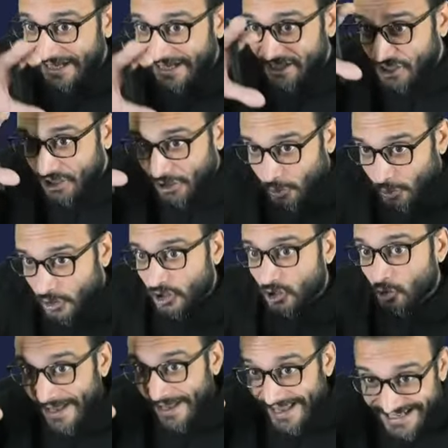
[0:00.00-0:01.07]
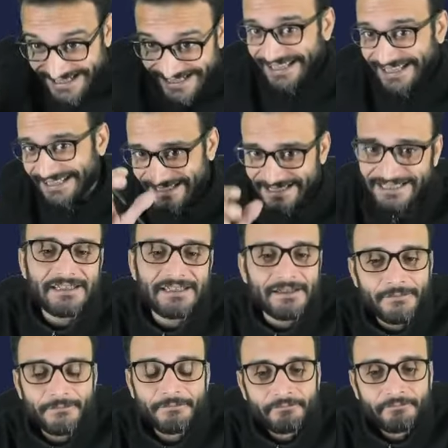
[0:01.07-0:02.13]
that used to exist
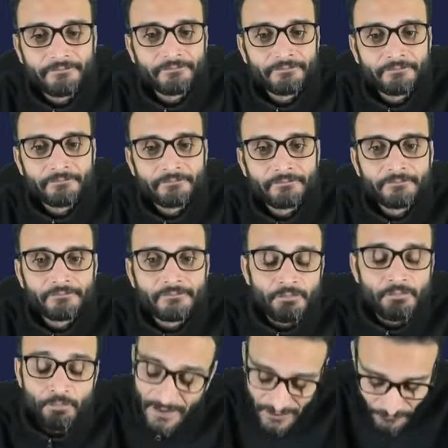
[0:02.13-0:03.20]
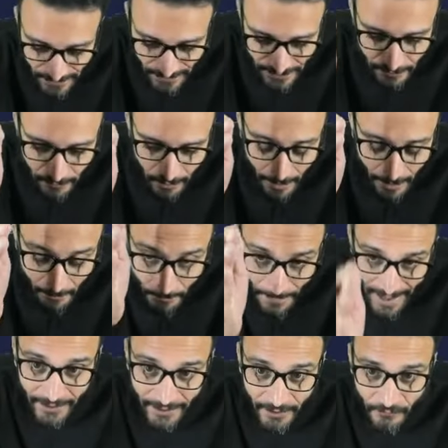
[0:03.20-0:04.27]
between a
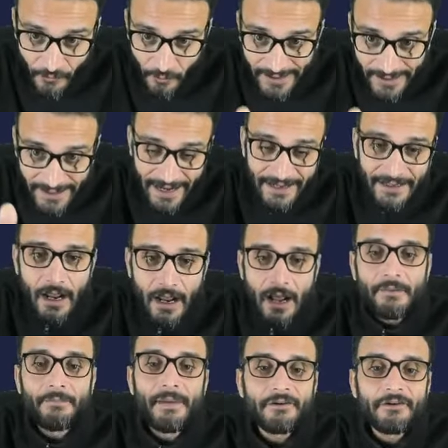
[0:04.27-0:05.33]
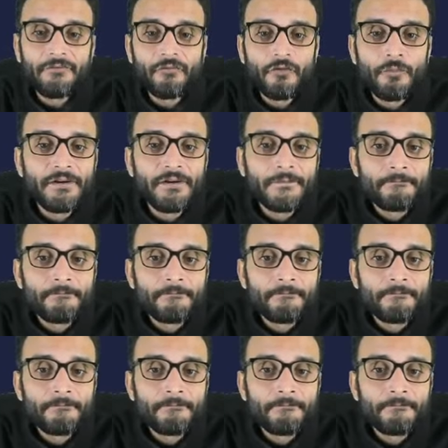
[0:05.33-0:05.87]
married woman and an unmarried woman.